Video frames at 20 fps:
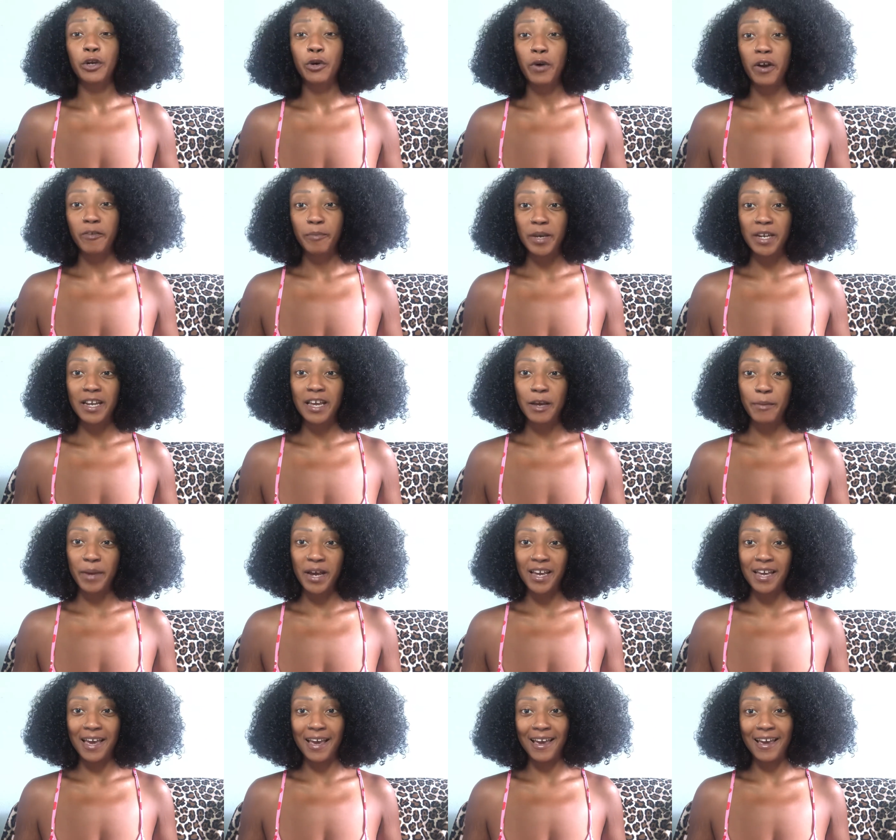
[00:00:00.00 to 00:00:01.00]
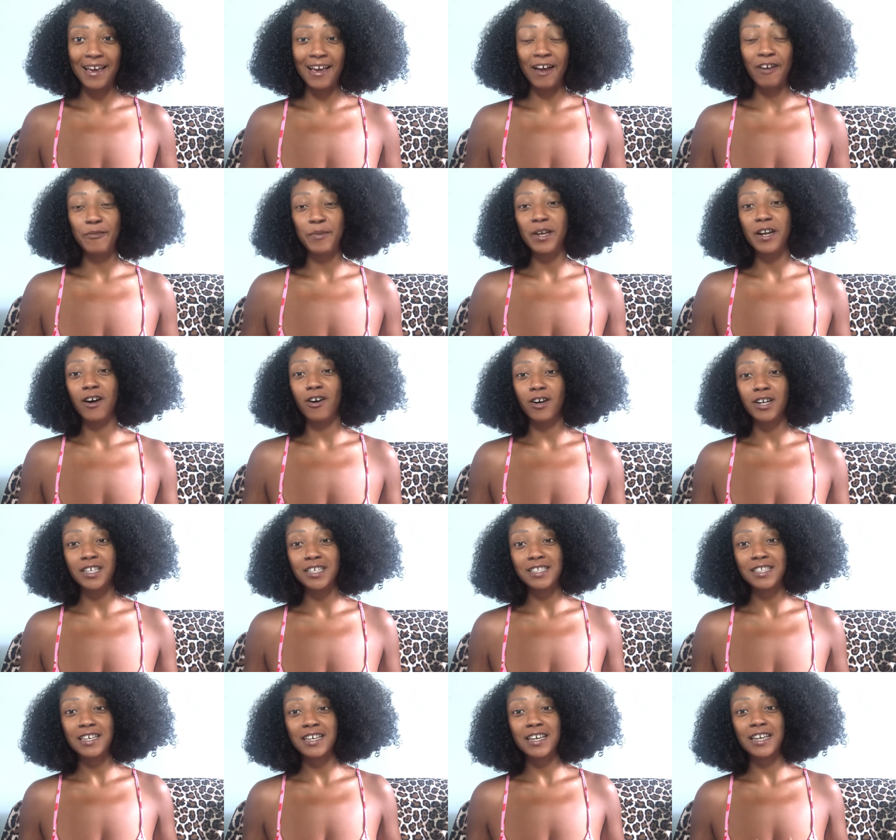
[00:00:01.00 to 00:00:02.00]
I've been MIA, I've been
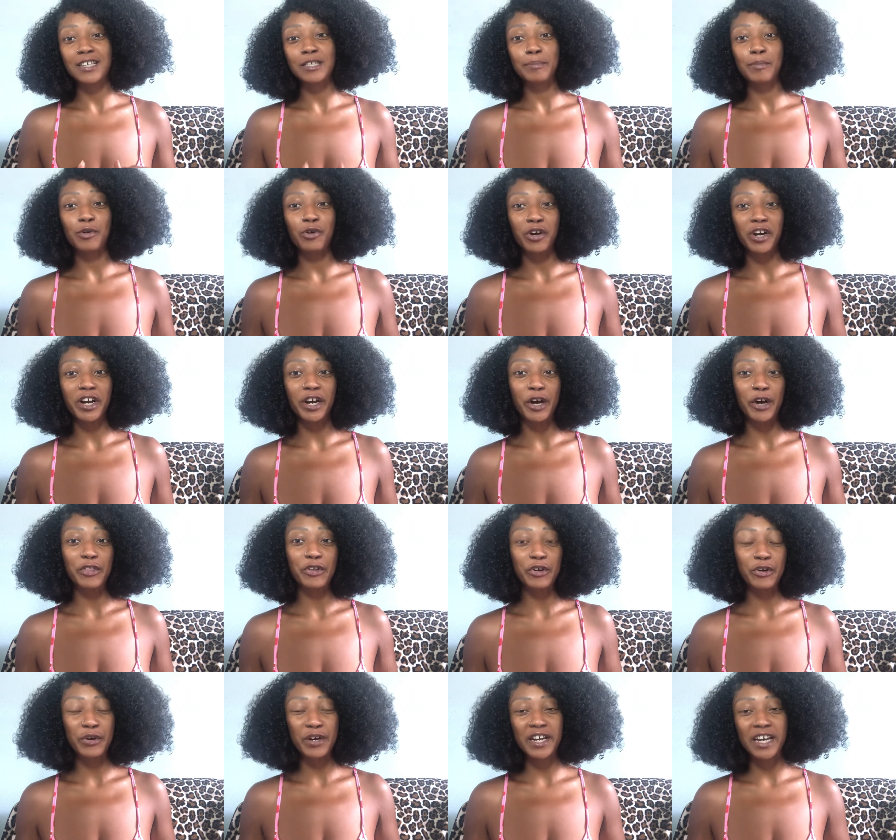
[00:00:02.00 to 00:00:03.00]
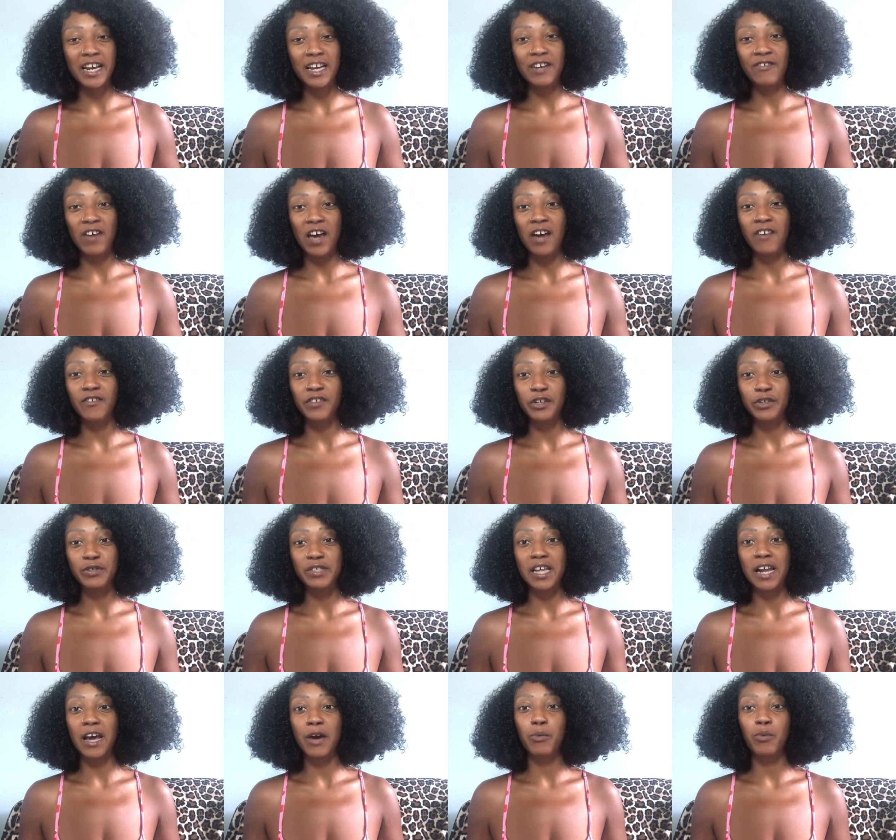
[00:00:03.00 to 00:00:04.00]
honestly exploring other creative avenues
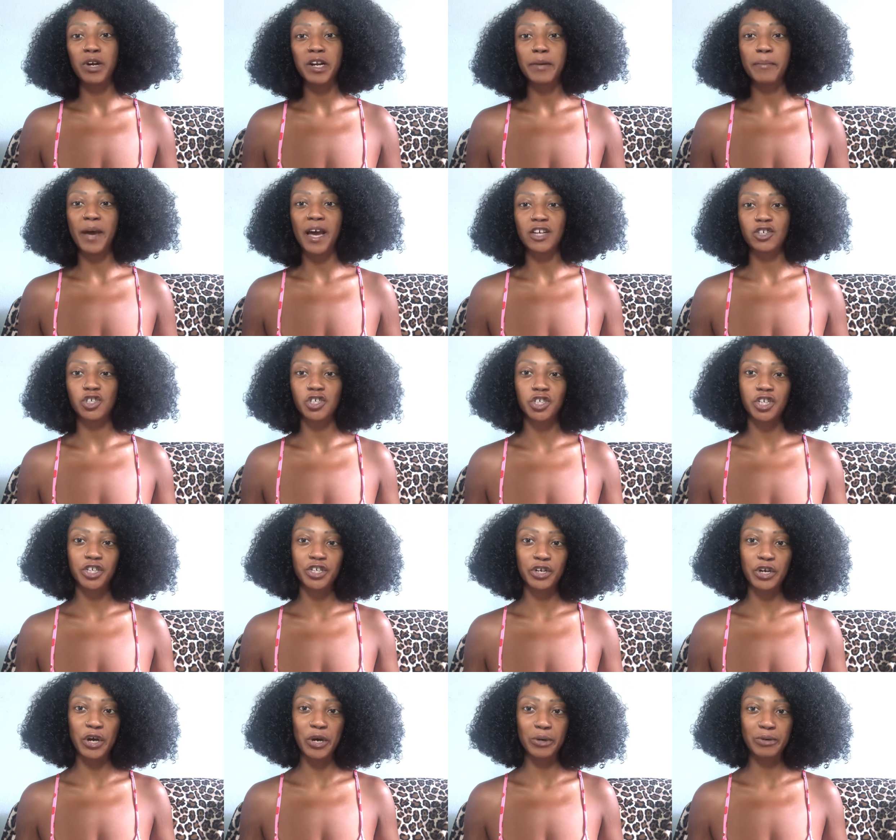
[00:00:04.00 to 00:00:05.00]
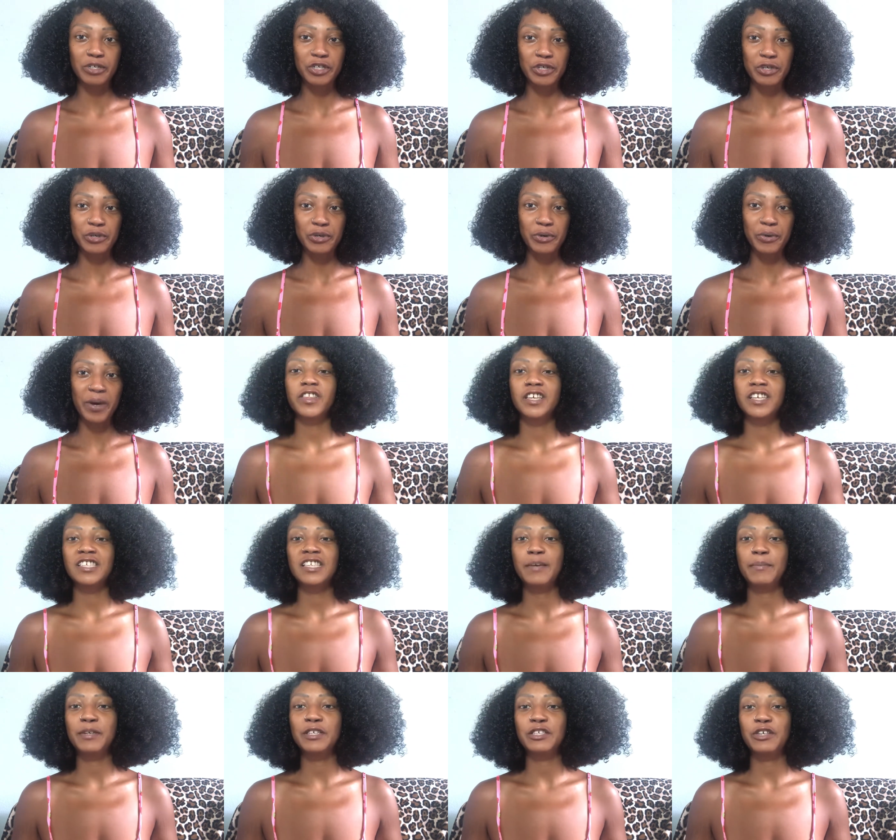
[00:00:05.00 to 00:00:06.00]
that I wanted Passion Tea to go to. For this
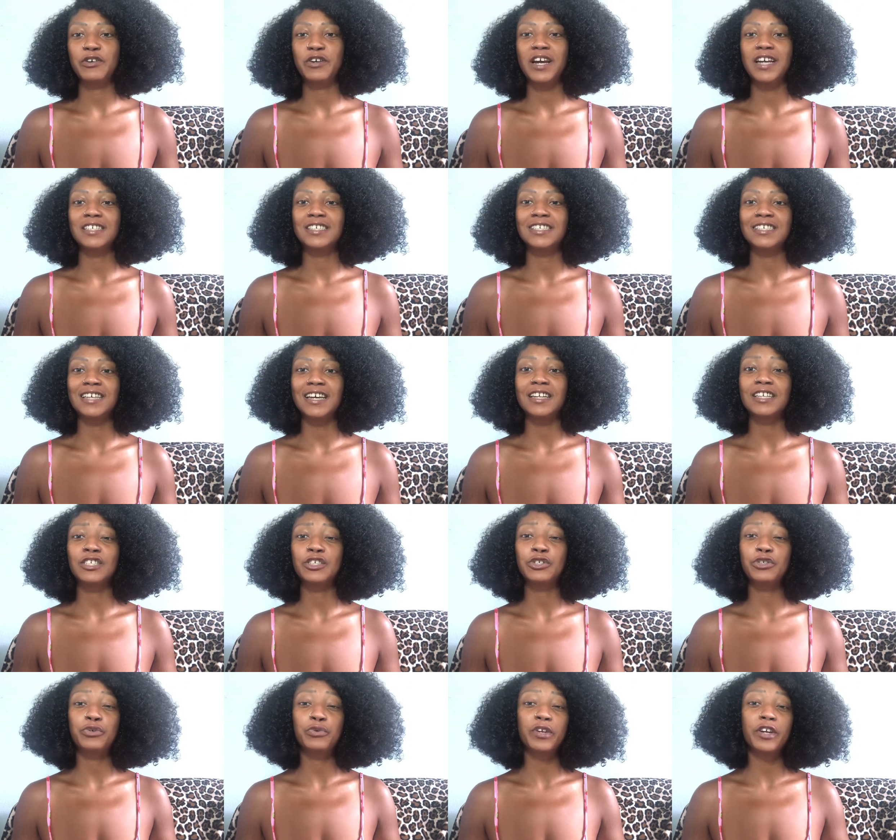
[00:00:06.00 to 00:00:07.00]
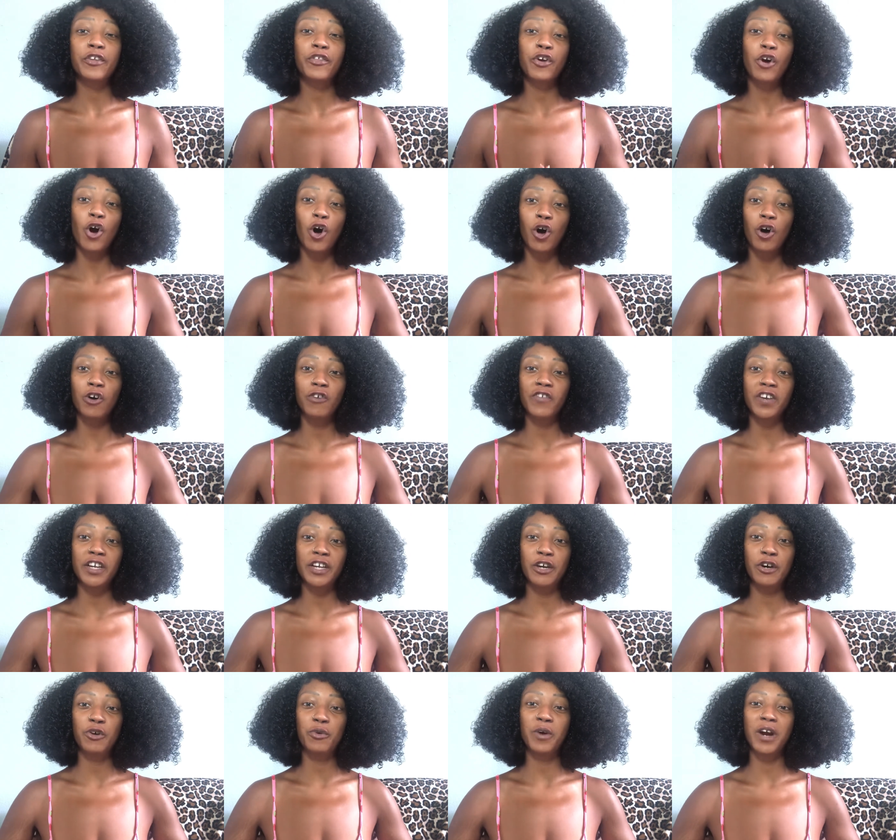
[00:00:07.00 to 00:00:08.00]
episode, I decided to do another haul
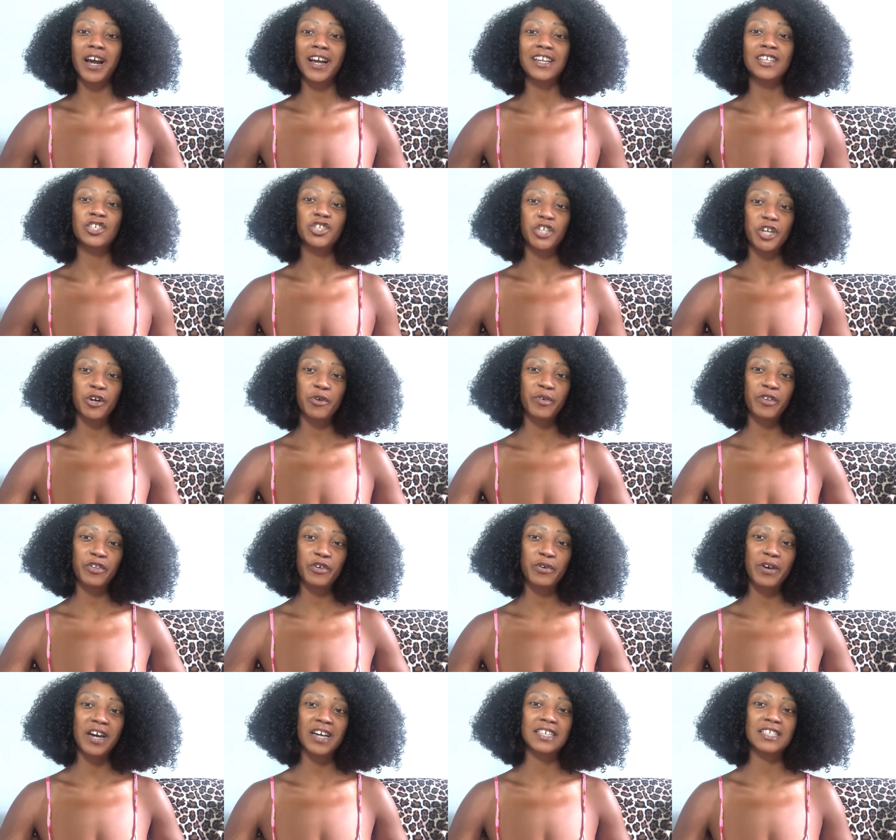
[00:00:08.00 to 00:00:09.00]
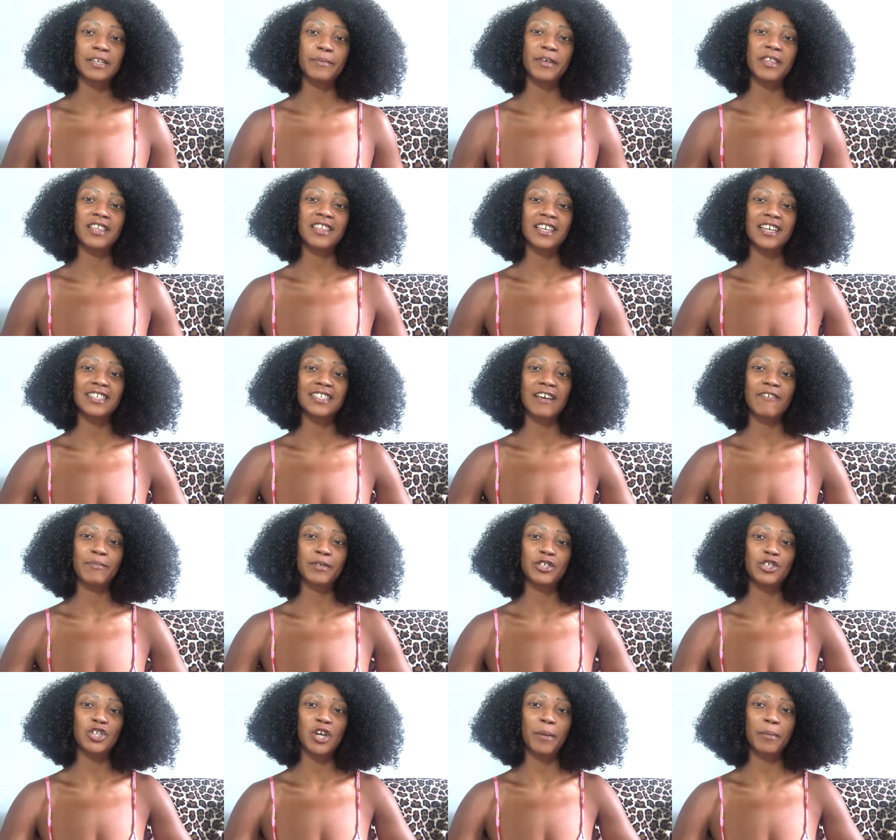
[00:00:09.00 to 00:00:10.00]
video where I can share with you guys some of the things I've
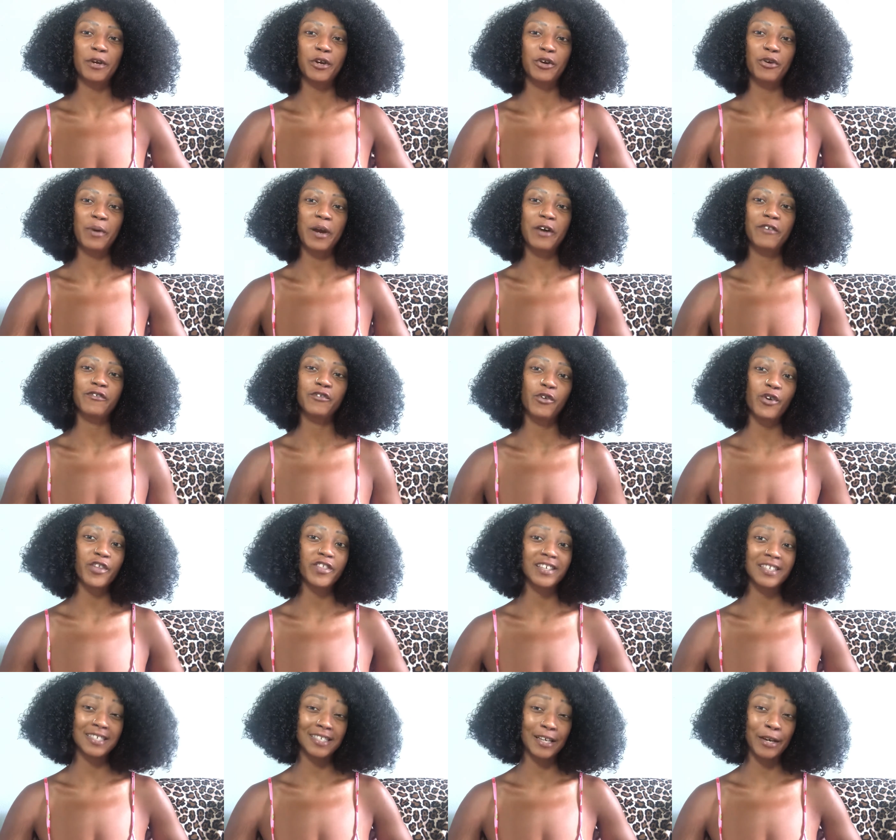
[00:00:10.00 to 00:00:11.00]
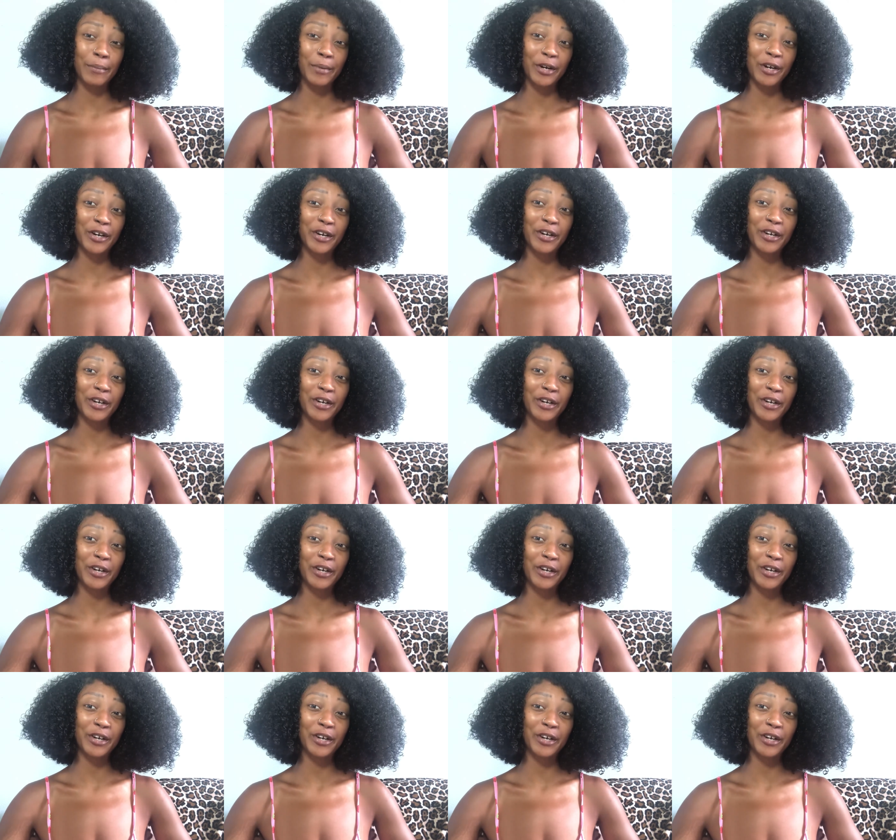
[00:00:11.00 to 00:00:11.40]
been shopping around for this summer.